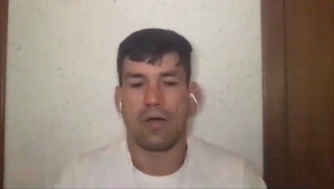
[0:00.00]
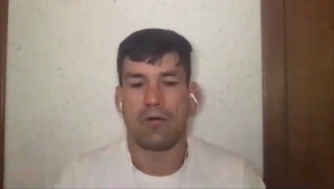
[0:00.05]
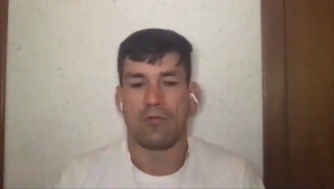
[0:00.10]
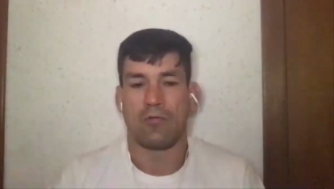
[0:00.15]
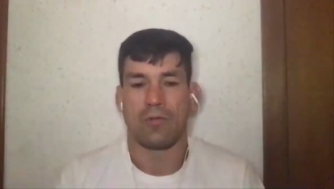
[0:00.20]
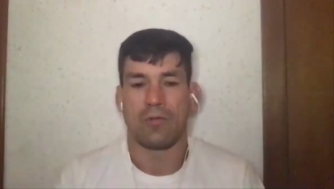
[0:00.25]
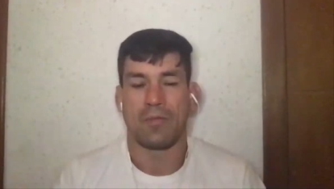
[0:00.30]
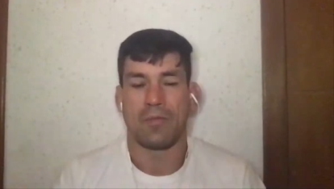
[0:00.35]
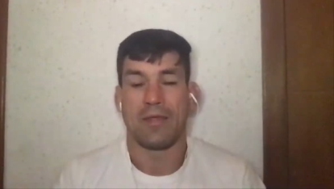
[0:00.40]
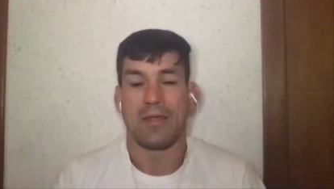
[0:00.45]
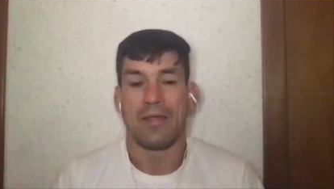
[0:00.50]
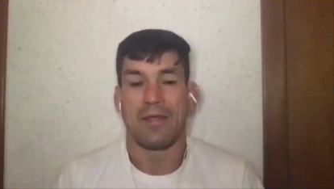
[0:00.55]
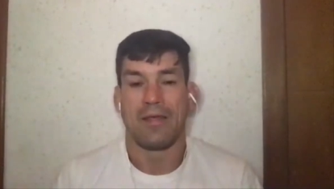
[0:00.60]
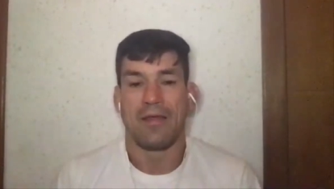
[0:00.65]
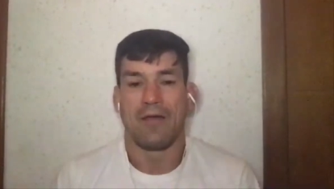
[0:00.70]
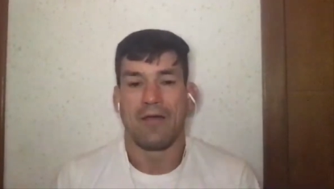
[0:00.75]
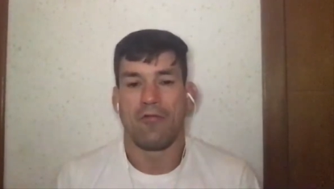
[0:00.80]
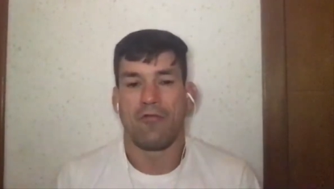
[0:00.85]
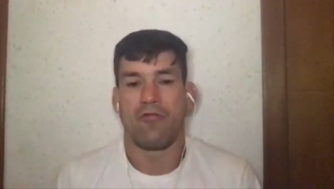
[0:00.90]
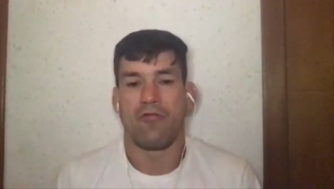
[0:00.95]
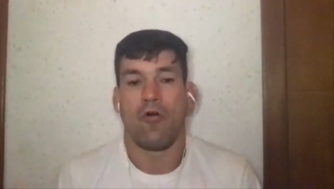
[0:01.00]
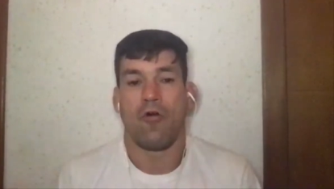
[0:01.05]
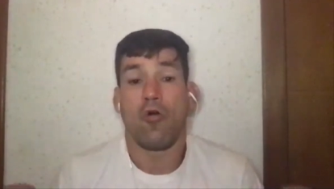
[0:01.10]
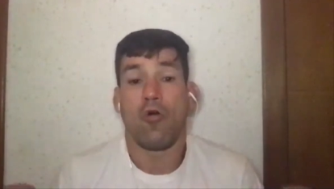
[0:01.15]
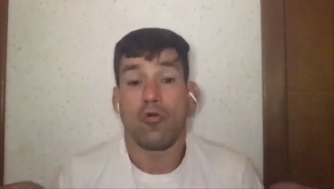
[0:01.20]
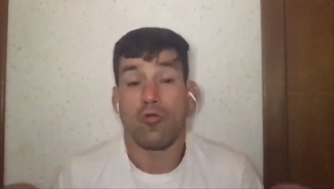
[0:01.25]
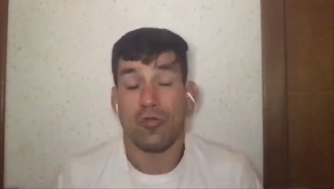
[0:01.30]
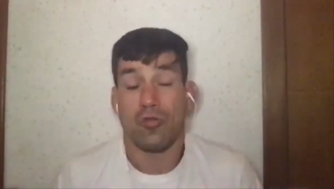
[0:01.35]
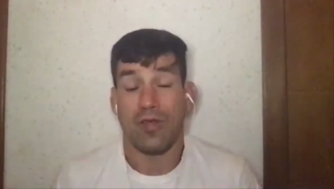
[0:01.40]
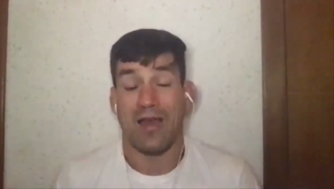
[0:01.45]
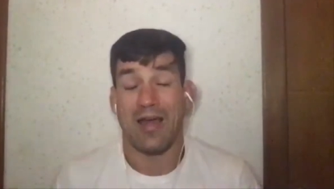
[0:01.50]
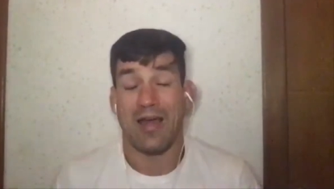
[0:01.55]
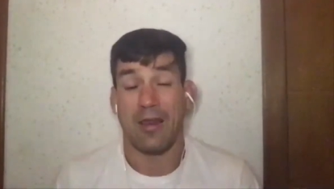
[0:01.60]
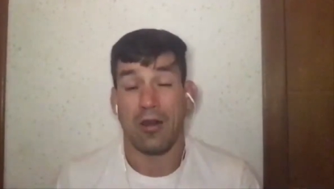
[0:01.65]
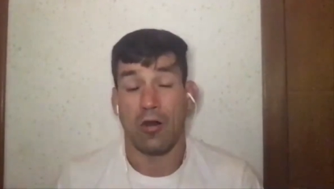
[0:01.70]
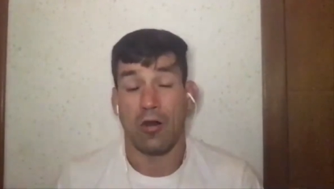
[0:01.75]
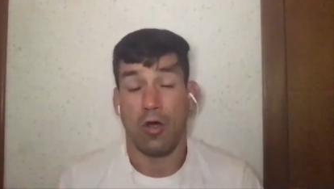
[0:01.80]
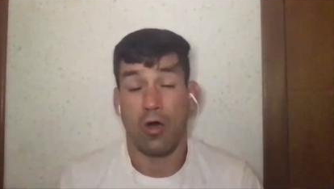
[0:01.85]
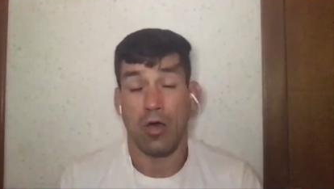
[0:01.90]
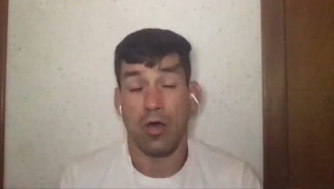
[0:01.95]
I would be focus
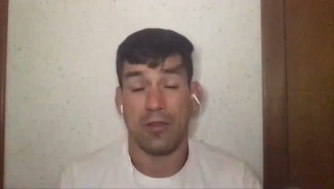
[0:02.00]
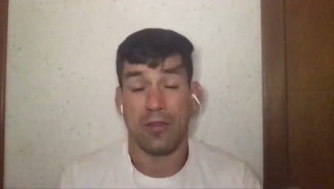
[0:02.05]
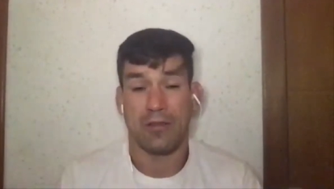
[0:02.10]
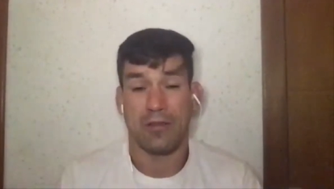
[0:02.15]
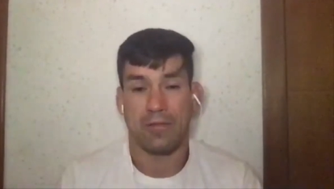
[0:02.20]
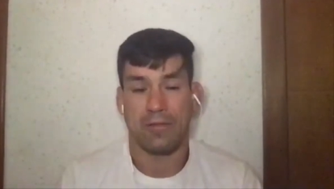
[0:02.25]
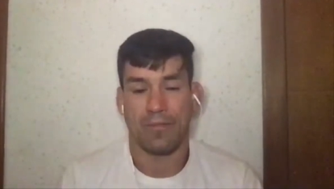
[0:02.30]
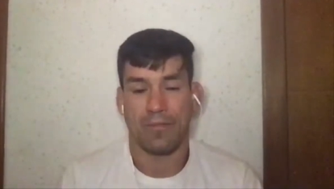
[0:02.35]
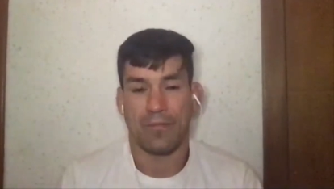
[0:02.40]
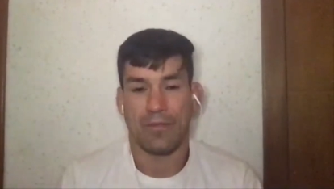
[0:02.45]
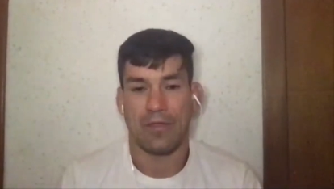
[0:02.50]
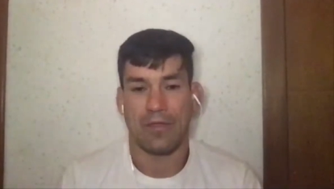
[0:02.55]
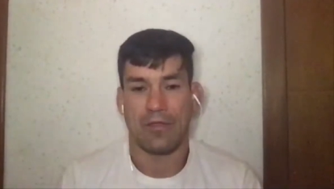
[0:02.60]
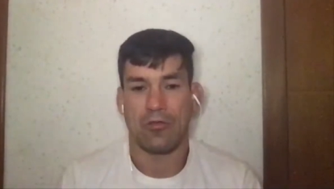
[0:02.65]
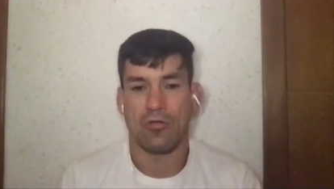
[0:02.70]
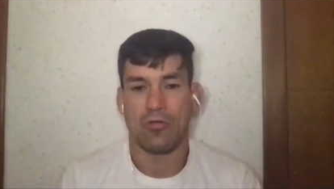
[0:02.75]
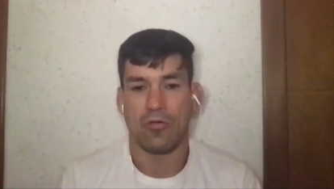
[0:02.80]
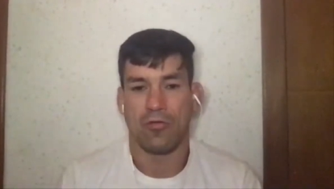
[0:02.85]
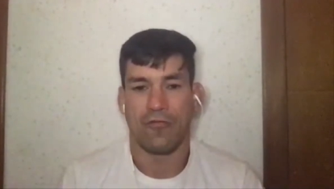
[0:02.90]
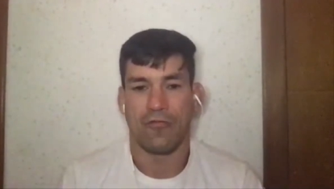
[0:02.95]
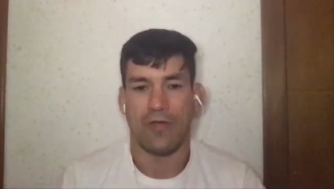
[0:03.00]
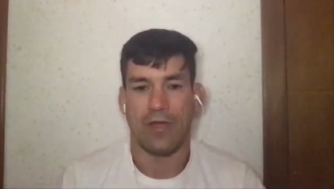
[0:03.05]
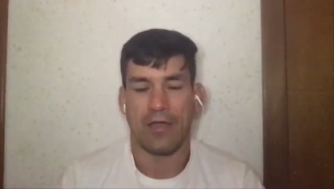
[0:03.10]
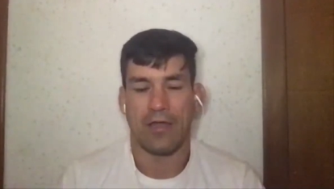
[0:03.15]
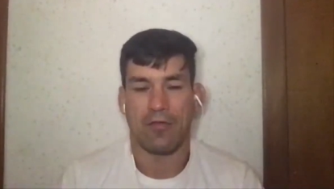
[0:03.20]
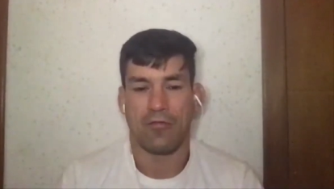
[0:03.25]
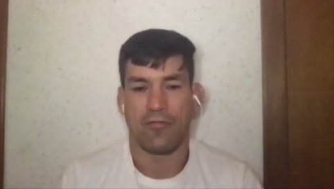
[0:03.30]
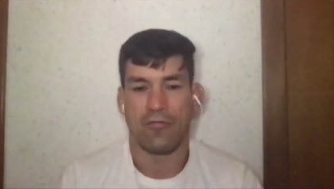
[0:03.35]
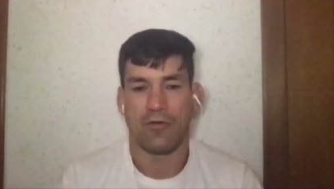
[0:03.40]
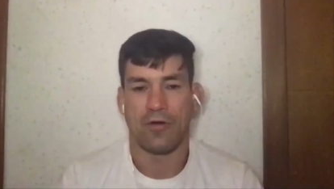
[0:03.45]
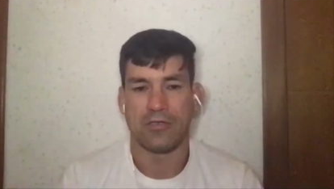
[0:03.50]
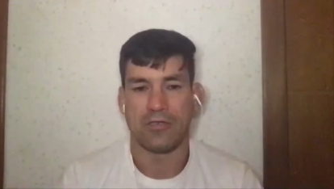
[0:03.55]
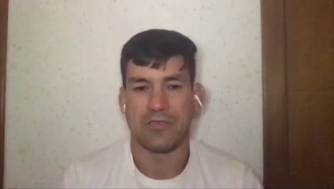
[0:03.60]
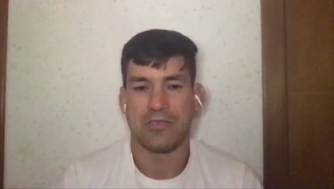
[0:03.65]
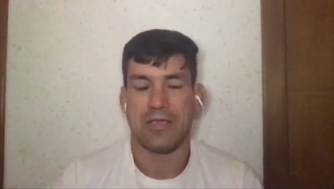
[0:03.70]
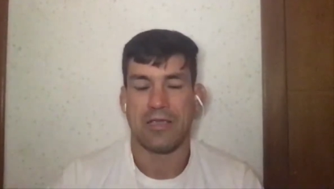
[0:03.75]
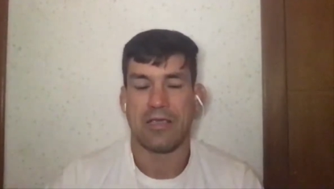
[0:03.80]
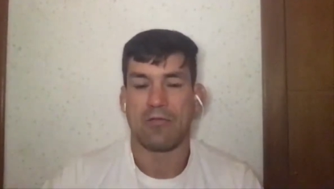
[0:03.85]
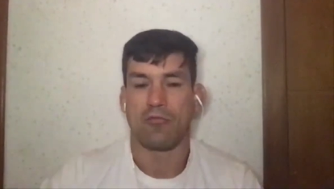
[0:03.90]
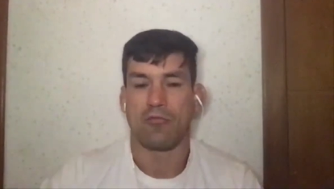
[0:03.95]
a lot in two things.
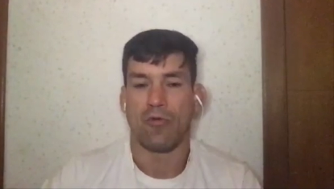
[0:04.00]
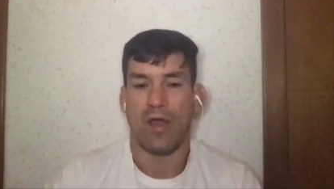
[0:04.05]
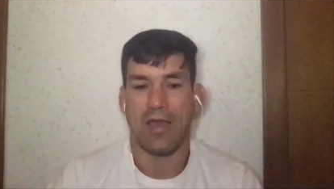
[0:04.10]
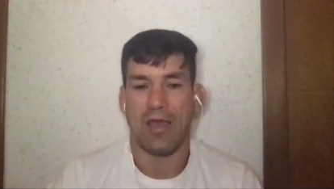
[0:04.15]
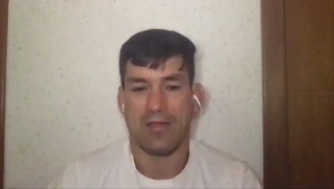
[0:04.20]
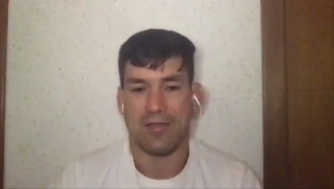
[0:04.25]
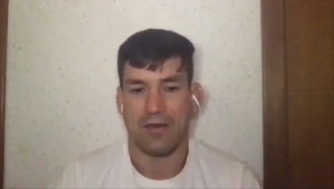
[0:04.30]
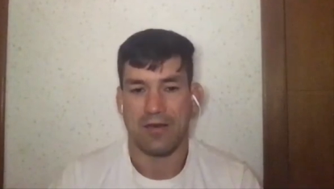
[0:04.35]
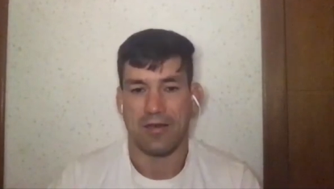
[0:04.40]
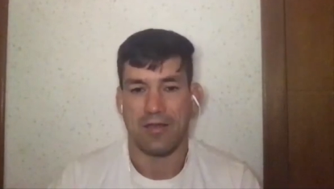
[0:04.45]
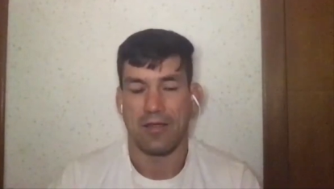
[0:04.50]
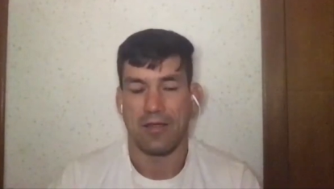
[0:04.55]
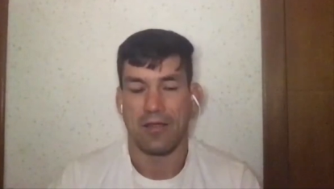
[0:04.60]
First, in wrestling.